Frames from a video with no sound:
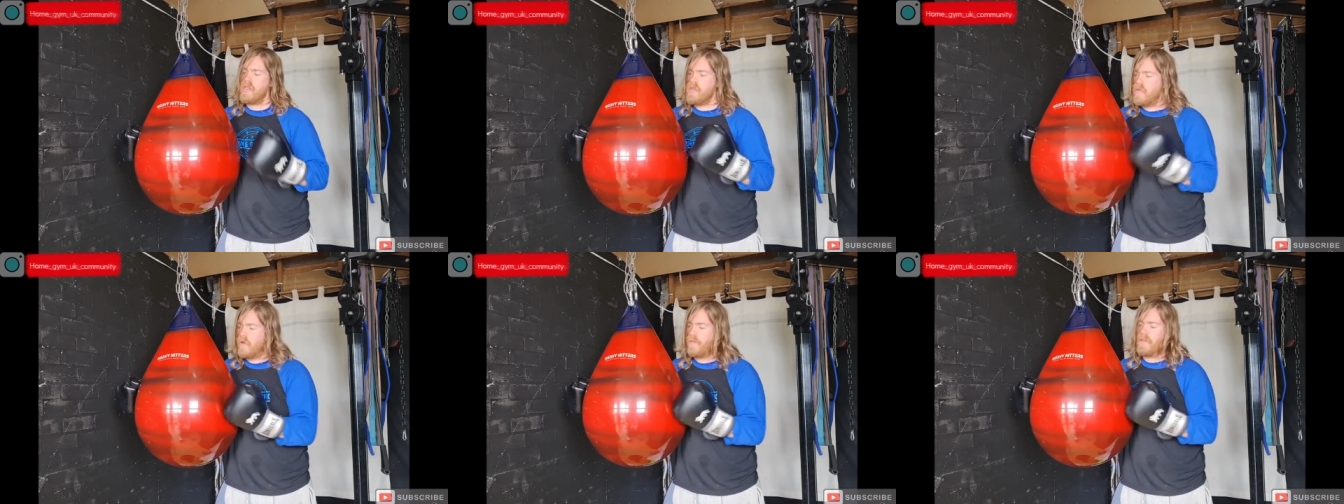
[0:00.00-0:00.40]

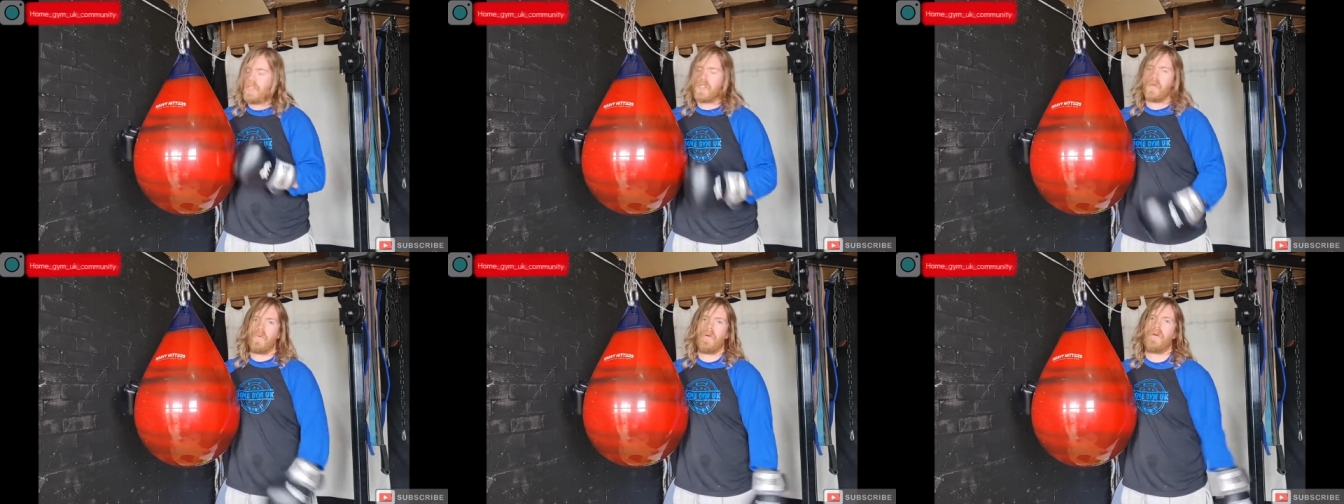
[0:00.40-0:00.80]

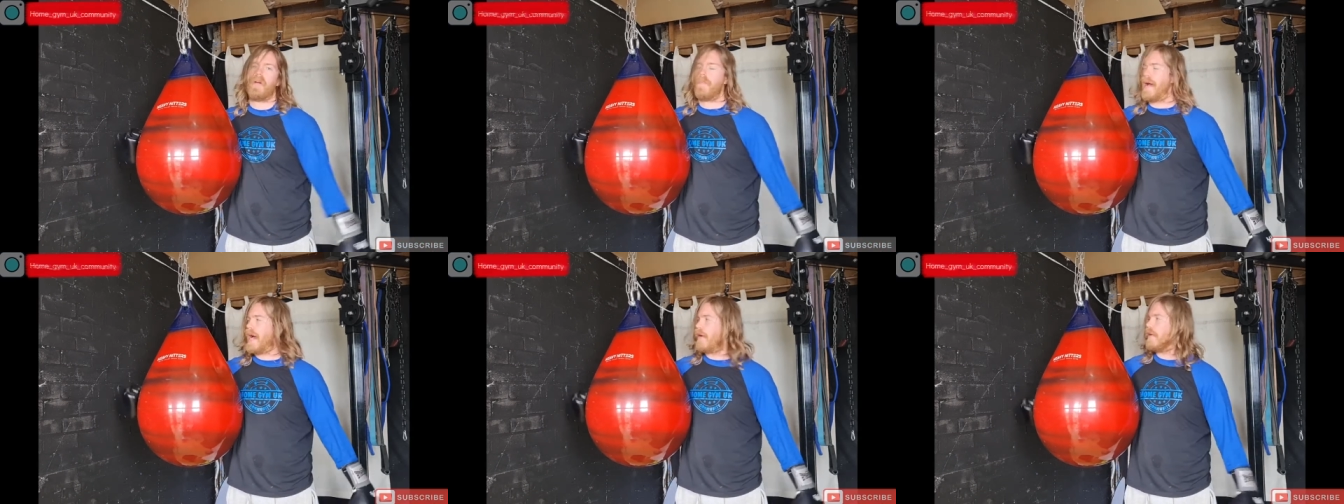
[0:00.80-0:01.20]
Nothing to worry
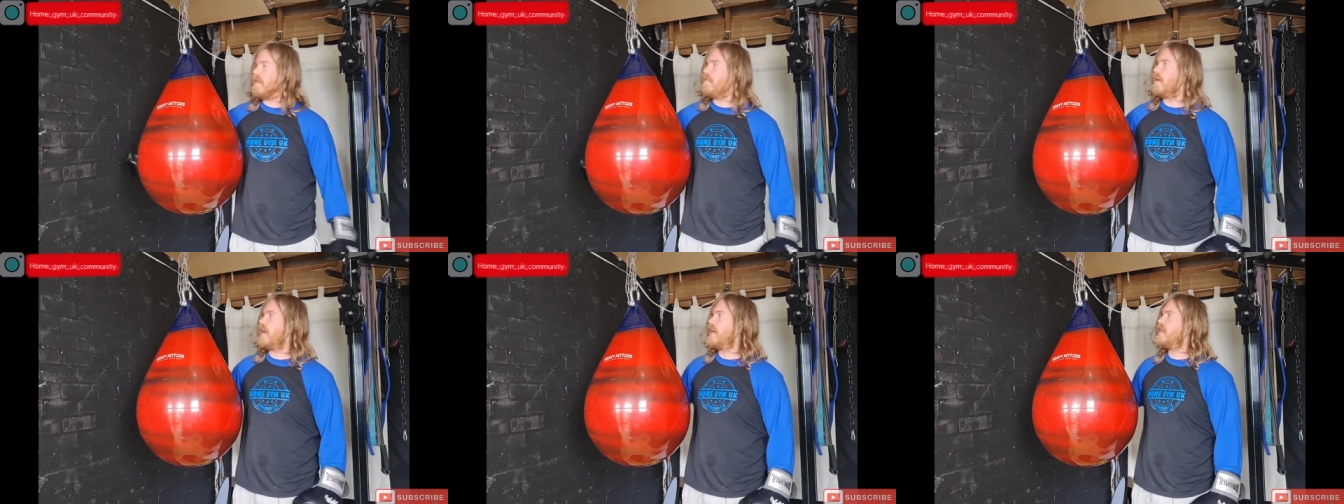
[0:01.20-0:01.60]
about
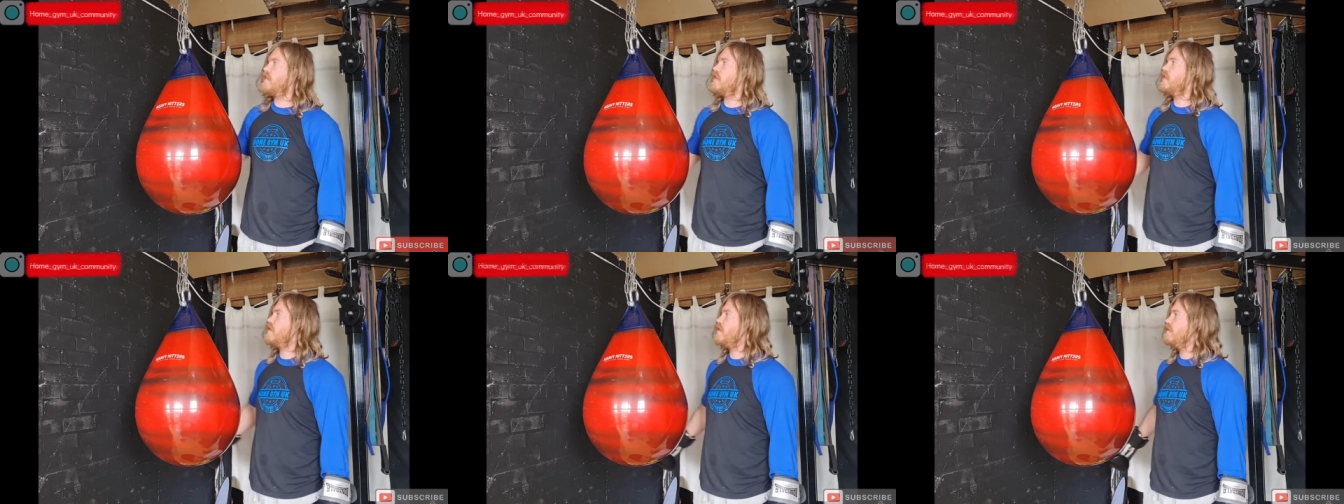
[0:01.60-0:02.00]
in
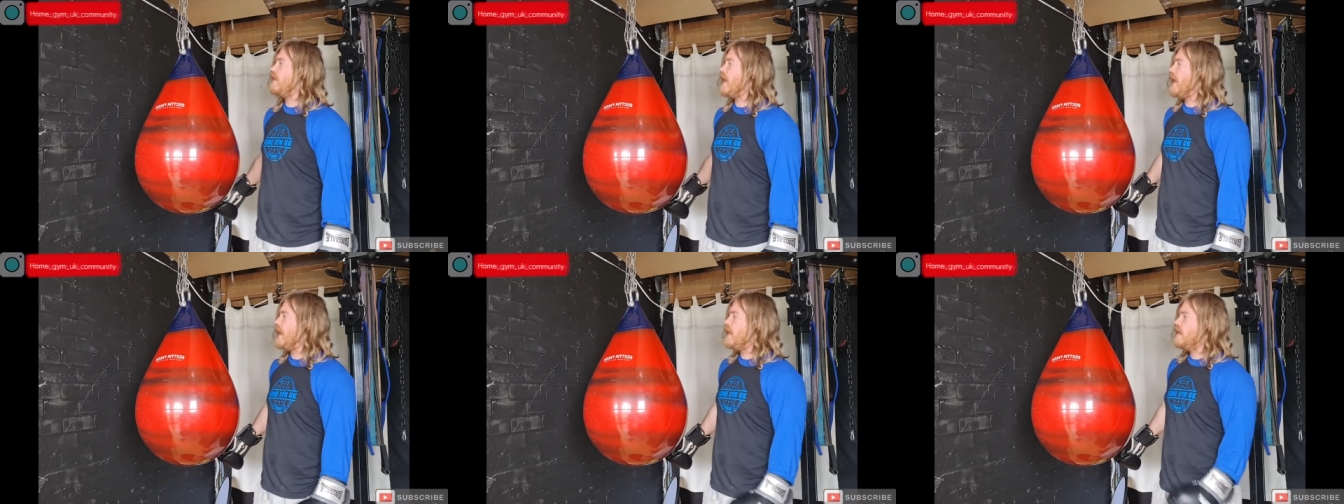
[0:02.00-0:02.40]
relation to
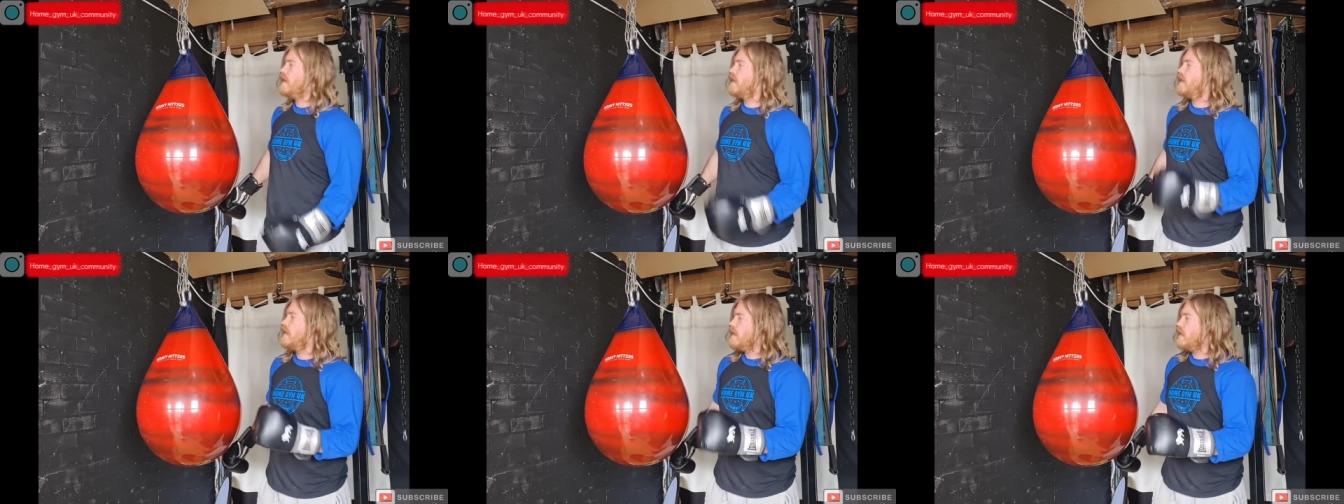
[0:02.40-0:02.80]
that,
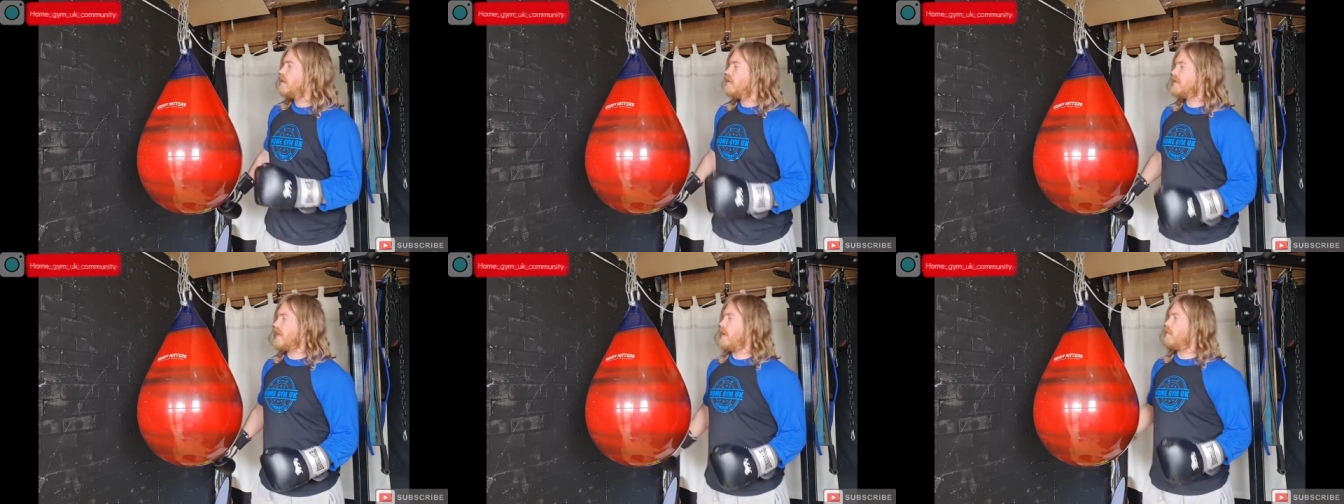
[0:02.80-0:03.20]

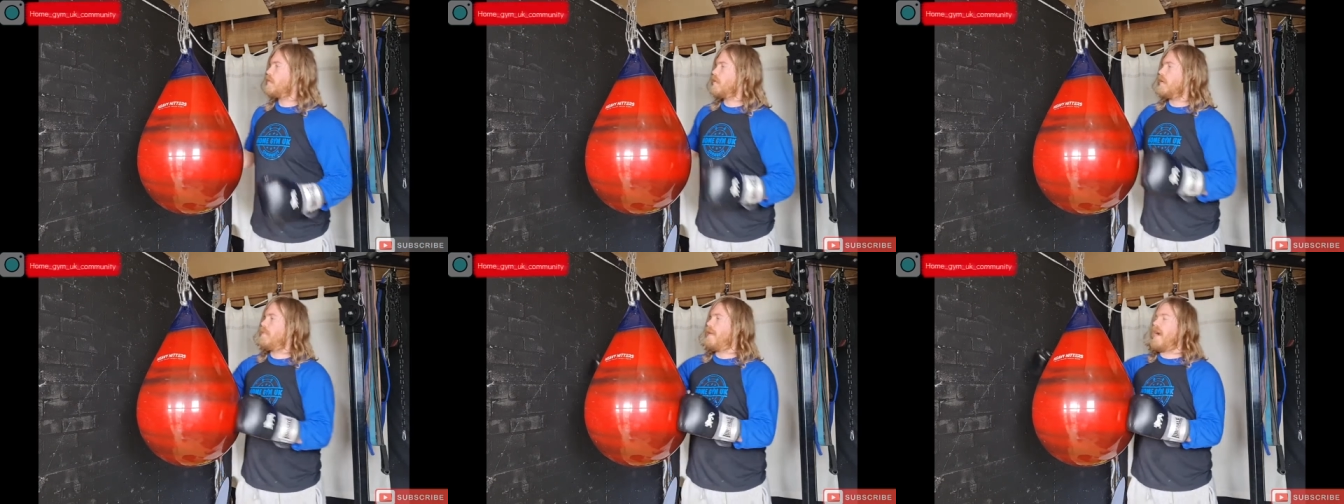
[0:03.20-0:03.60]
because that
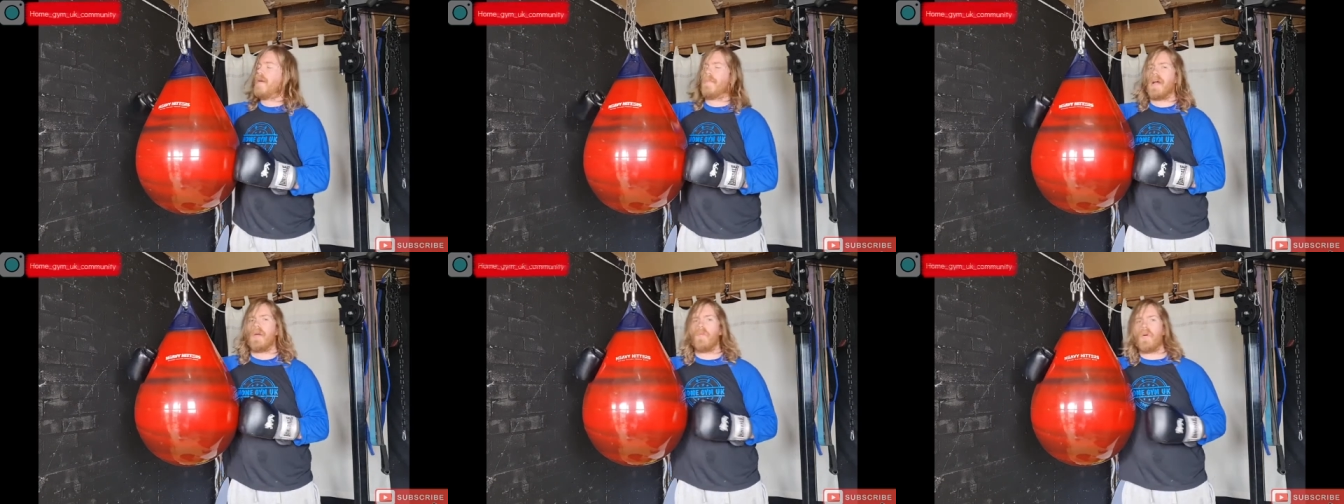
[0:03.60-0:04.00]
was one of
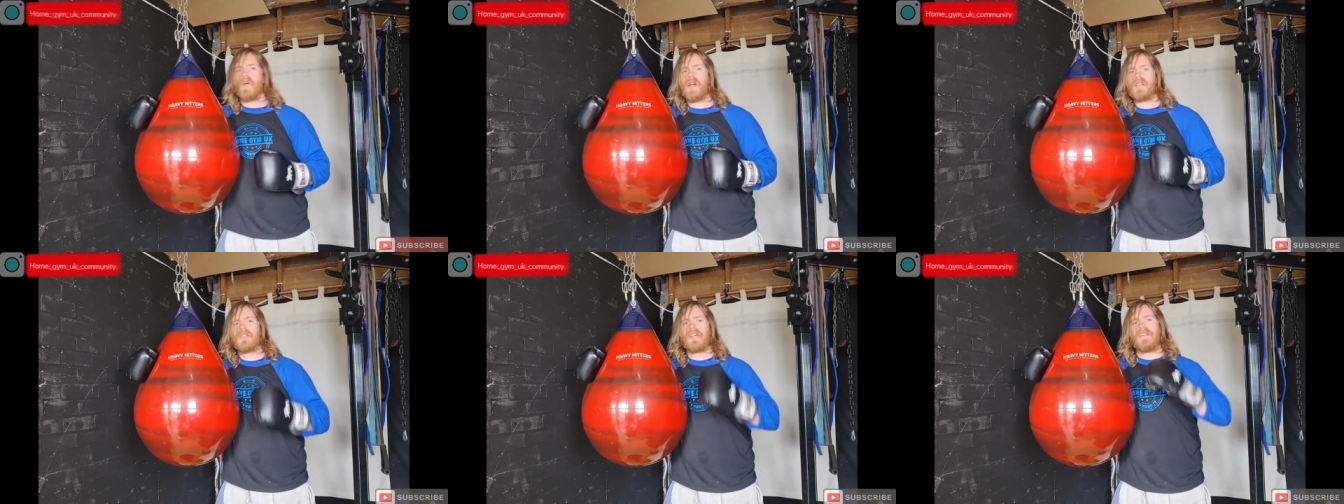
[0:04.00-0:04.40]
my main worries.